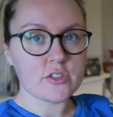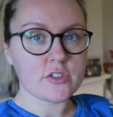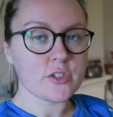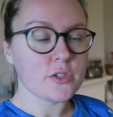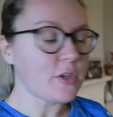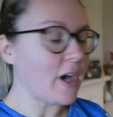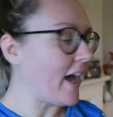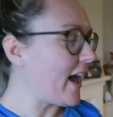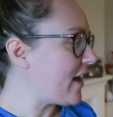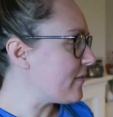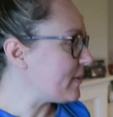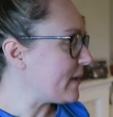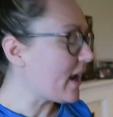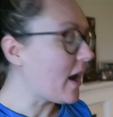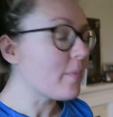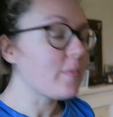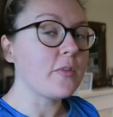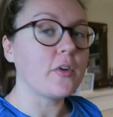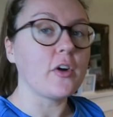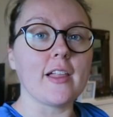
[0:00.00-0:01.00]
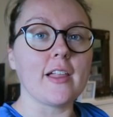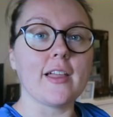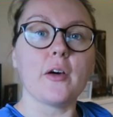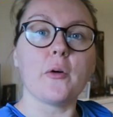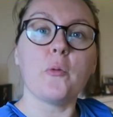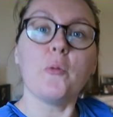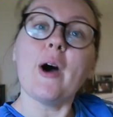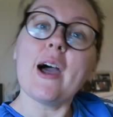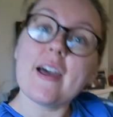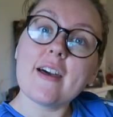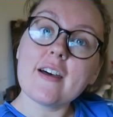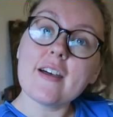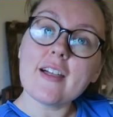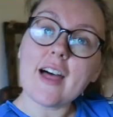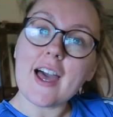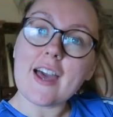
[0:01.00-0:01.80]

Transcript: So I've been up little while.